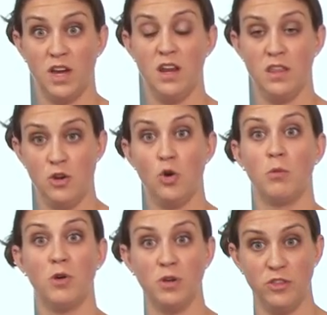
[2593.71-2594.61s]
kind of the
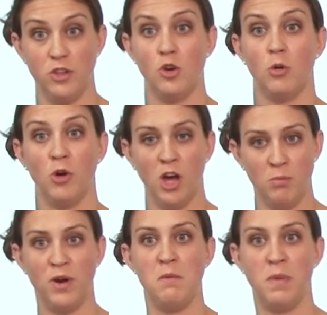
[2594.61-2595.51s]
normal
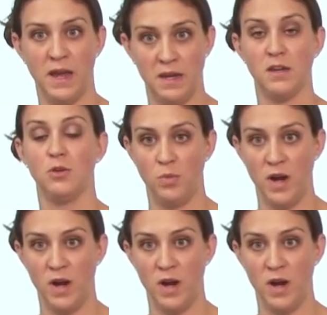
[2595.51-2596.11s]
upright bike.